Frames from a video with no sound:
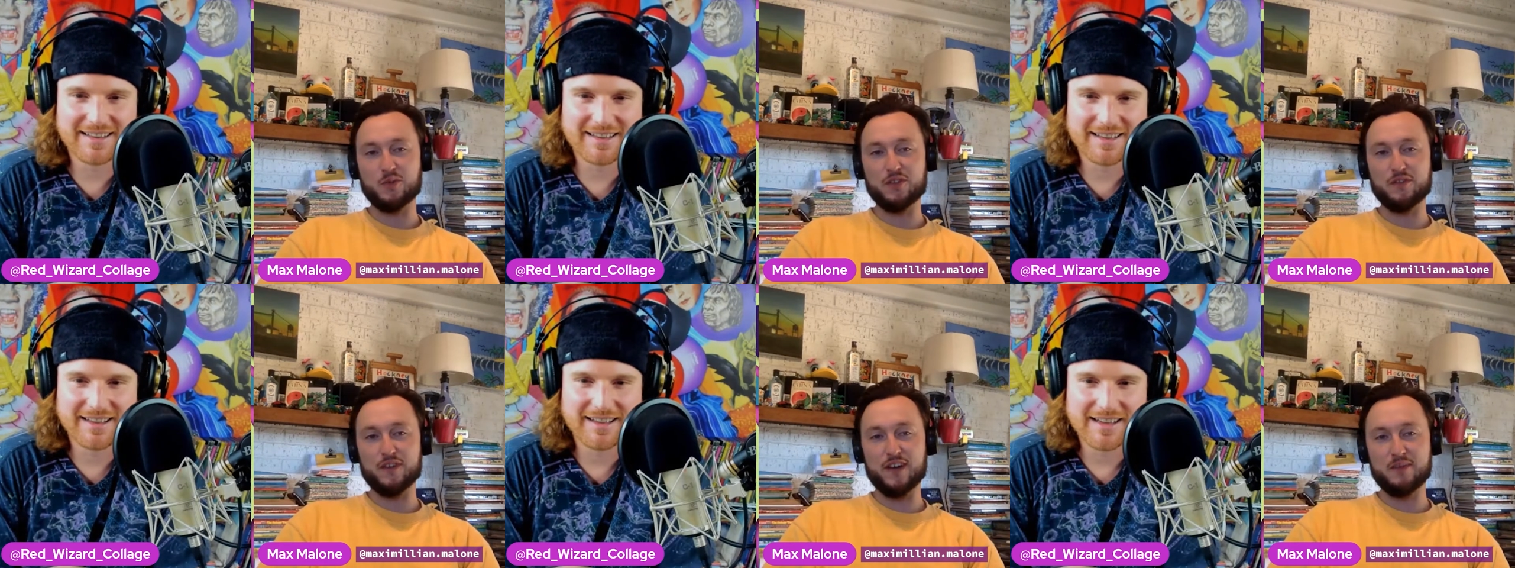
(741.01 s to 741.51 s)

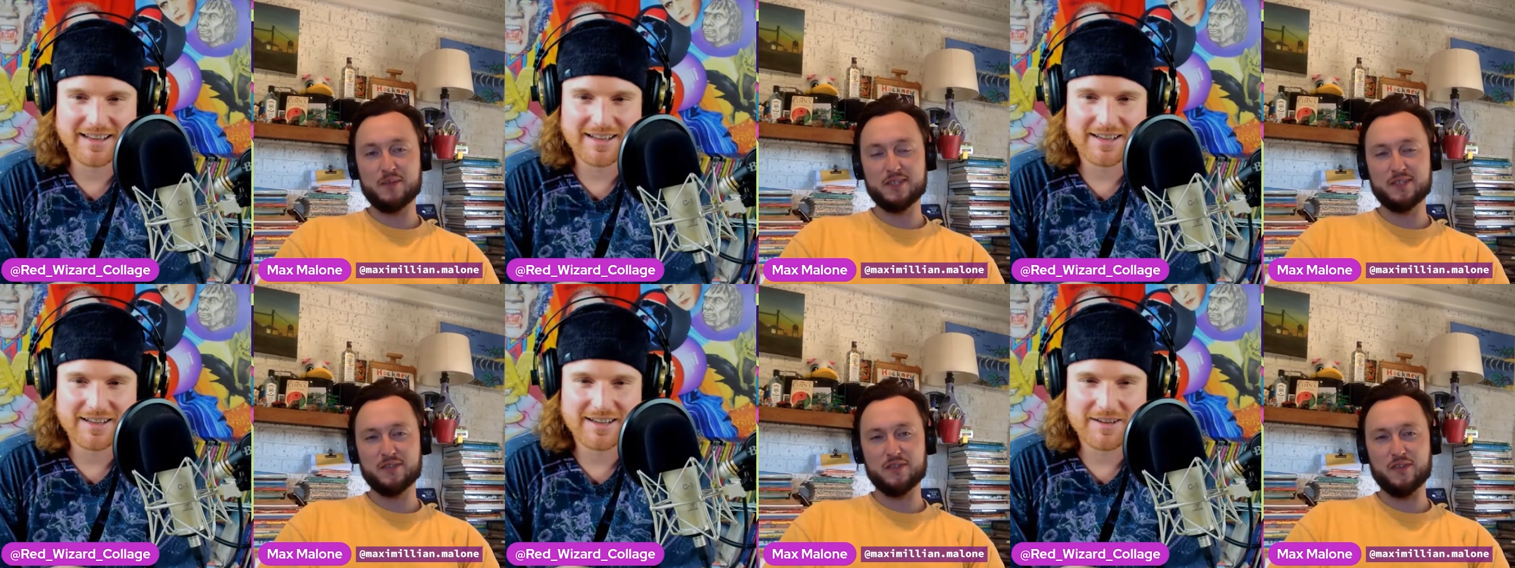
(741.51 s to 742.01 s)
Speaker 1: what the vibe
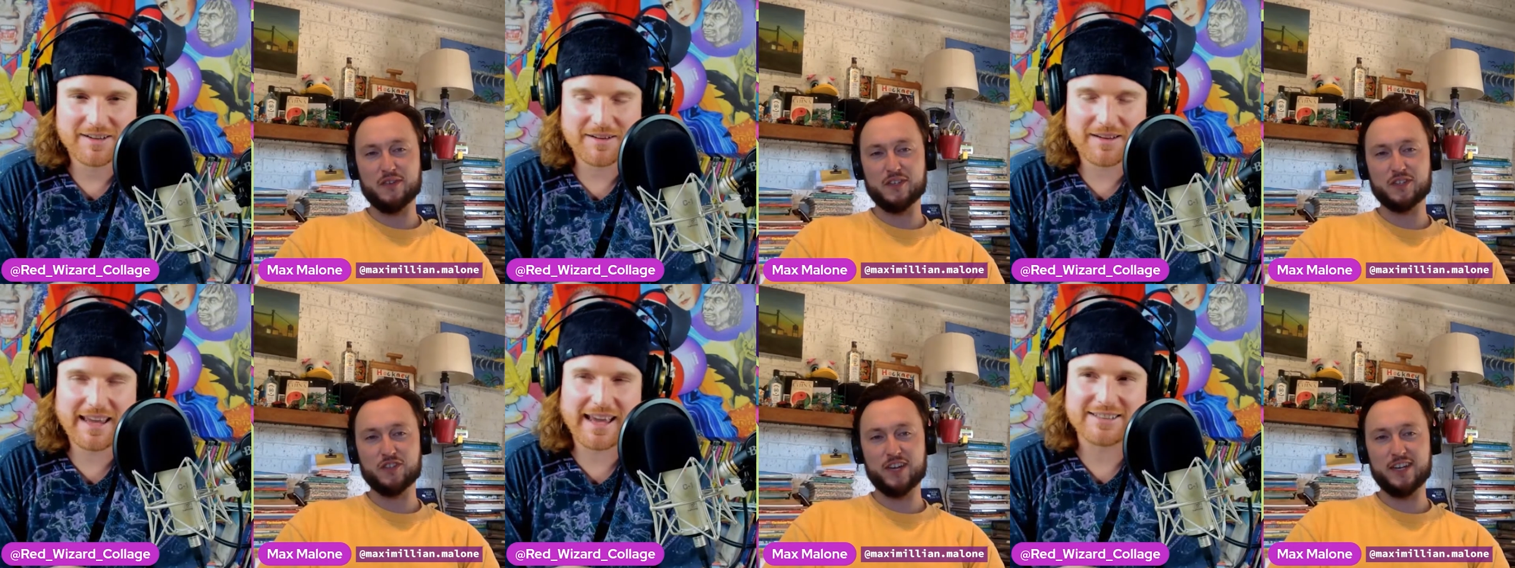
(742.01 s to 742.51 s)
is of, of
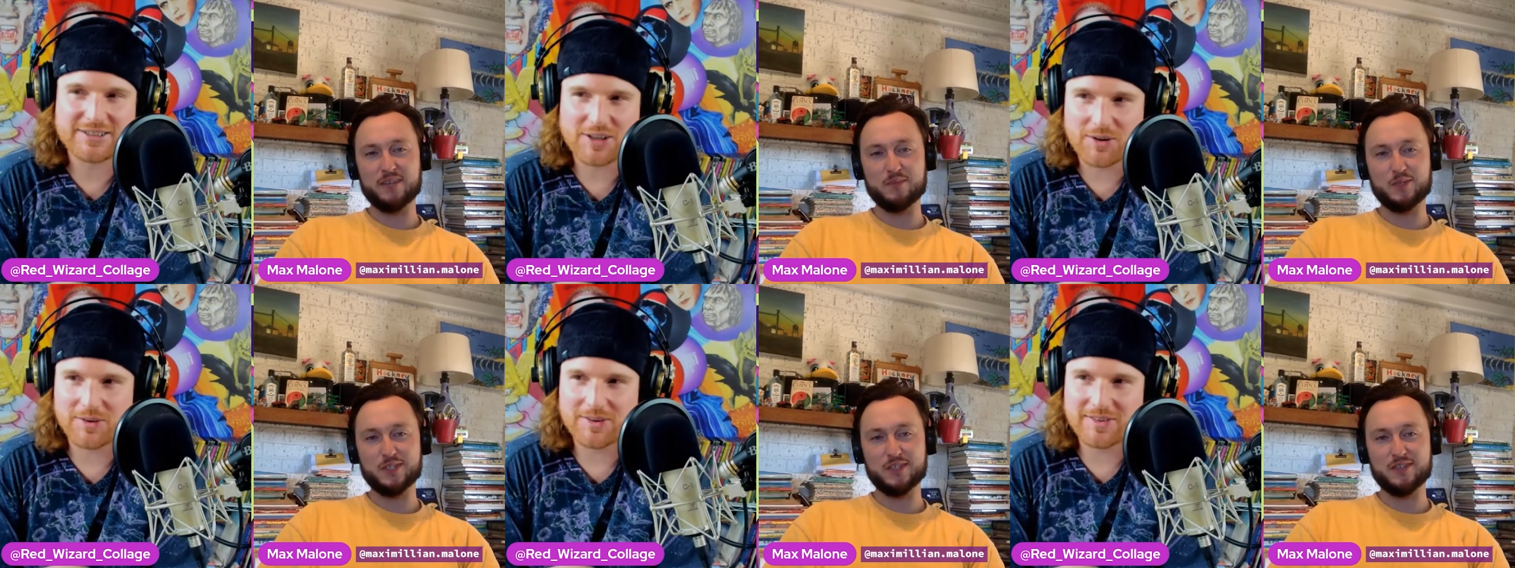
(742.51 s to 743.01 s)
yeah, Australian
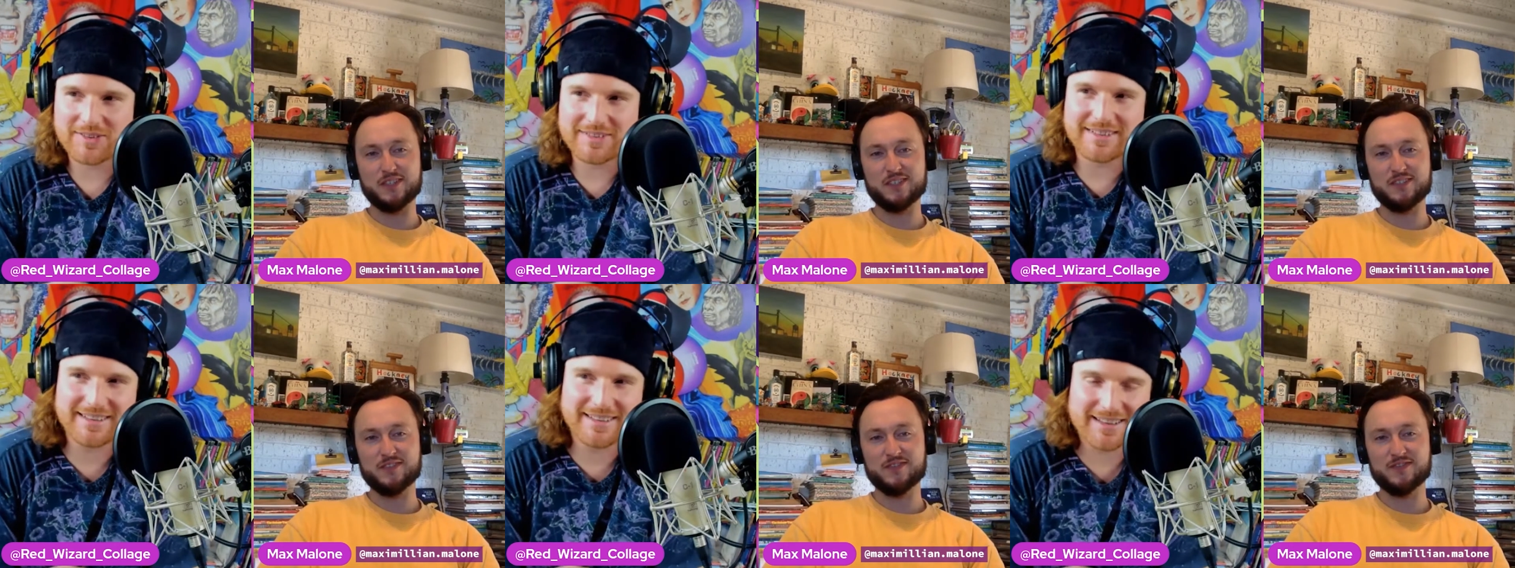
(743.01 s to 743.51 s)
so, music
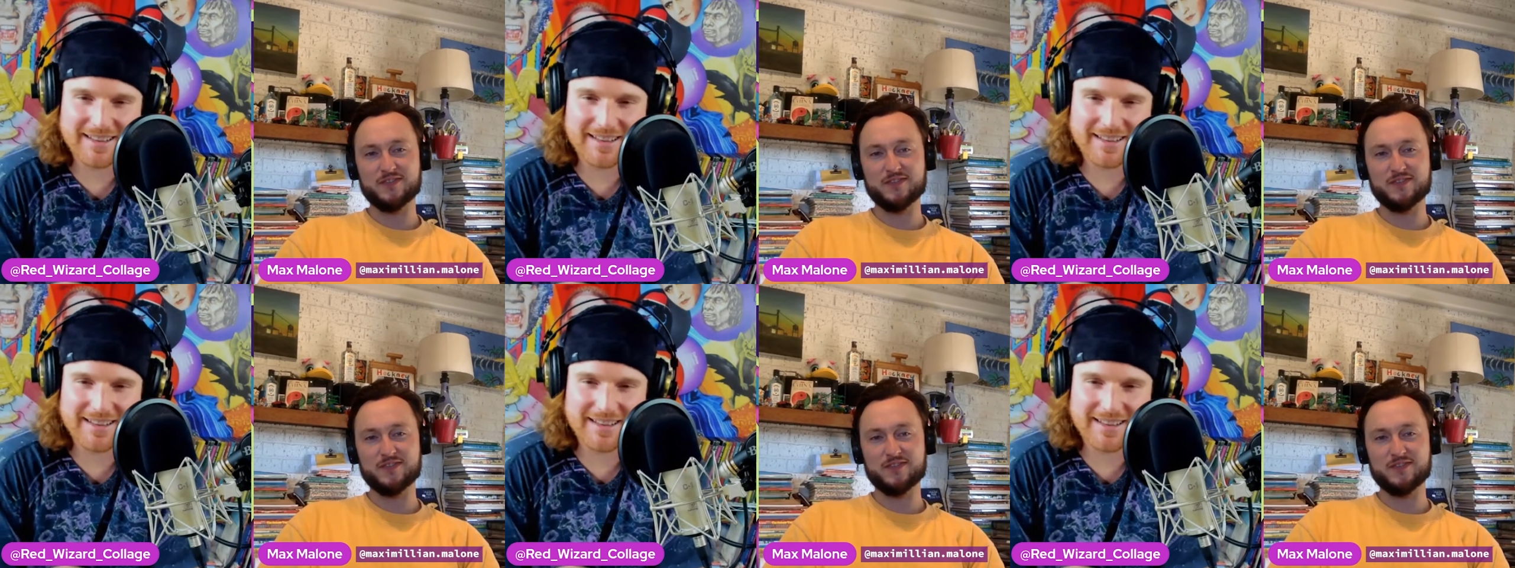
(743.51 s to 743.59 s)
festival?